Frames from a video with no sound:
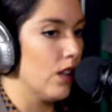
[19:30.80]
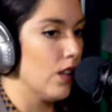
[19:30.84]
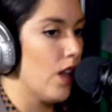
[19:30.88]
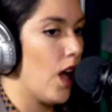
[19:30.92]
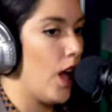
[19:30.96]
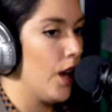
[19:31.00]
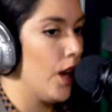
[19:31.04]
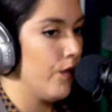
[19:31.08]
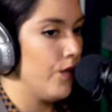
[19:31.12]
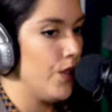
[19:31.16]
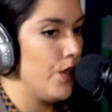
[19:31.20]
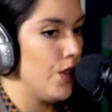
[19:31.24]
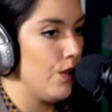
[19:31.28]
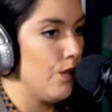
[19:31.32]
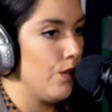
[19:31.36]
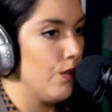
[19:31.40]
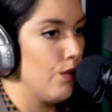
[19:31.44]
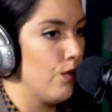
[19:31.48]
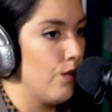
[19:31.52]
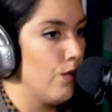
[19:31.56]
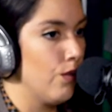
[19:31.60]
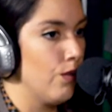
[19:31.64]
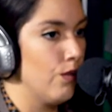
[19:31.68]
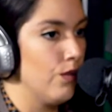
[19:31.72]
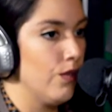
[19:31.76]
A lot of
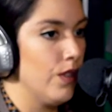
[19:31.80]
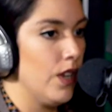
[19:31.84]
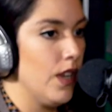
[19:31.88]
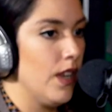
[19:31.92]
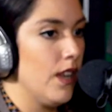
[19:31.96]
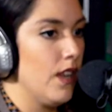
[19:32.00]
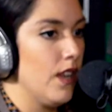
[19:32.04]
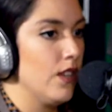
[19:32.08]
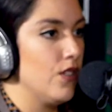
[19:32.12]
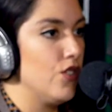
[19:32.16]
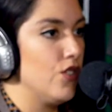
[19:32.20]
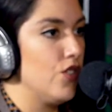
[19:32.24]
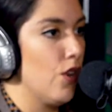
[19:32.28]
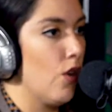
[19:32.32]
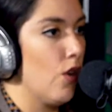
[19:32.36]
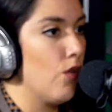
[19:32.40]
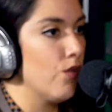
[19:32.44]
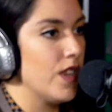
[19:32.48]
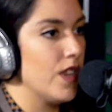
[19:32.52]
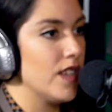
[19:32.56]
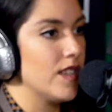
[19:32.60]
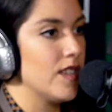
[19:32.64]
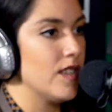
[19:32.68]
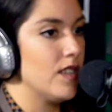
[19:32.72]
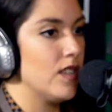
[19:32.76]
you
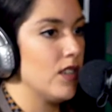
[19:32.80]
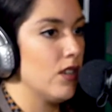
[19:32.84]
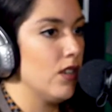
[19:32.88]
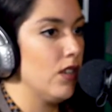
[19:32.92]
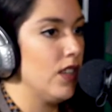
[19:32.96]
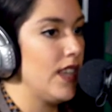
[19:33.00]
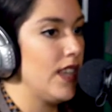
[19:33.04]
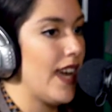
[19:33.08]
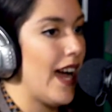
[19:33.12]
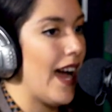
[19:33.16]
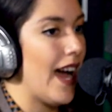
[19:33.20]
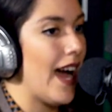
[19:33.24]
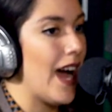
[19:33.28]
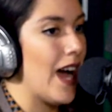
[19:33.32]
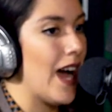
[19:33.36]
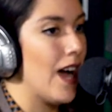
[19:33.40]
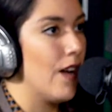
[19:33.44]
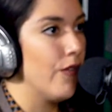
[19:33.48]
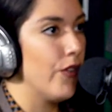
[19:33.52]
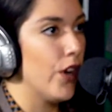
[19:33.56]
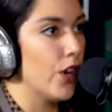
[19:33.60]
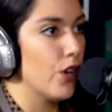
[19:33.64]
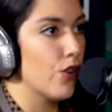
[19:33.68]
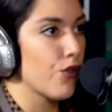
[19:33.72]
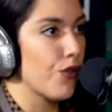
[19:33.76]
don't necessarily
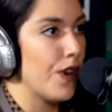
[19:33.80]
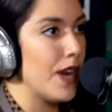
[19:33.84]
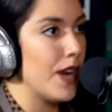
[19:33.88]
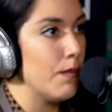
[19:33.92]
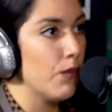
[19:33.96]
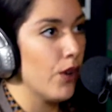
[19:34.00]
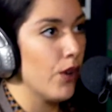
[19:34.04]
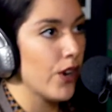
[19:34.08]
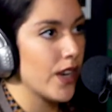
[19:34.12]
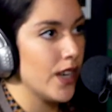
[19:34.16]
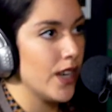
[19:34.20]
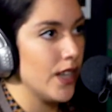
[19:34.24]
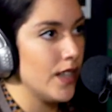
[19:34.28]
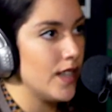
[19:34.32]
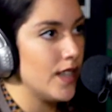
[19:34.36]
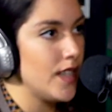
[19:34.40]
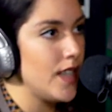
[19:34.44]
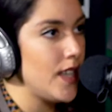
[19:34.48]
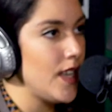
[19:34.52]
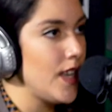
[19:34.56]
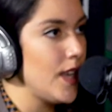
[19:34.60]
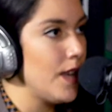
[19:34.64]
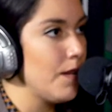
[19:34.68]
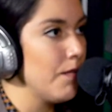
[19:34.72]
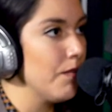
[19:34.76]
have a great marketing
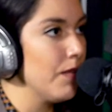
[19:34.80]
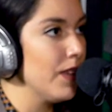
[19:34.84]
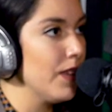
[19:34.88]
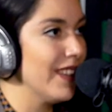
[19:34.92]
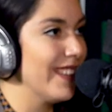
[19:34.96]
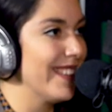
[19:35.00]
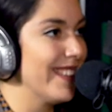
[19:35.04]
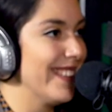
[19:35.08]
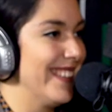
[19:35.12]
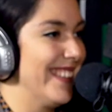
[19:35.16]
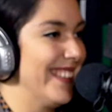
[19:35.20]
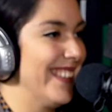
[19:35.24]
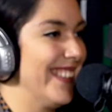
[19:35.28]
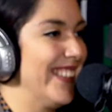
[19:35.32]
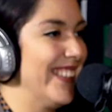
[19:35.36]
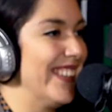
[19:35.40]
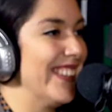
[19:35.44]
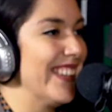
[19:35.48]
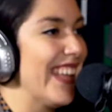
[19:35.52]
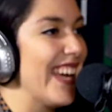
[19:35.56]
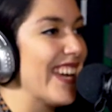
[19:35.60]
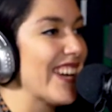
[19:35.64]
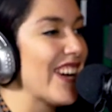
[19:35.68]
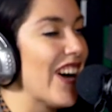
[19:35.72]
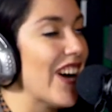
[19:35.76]
team
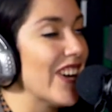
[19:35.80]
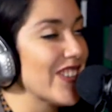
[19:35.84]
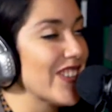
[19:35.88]
like